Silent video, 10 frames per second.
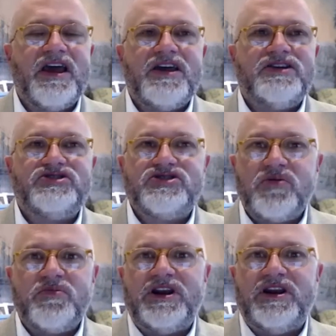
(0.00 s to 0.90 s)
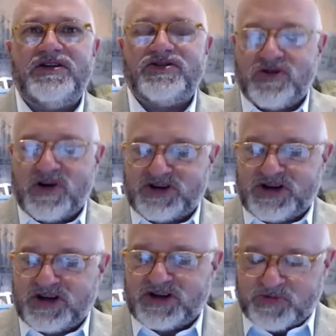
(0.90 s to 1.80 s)
so many
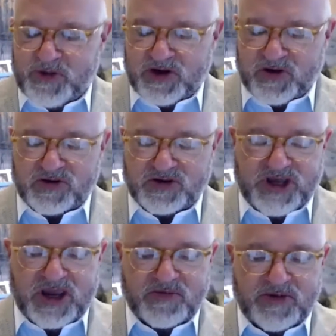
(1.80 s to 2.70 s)
interesting speakers came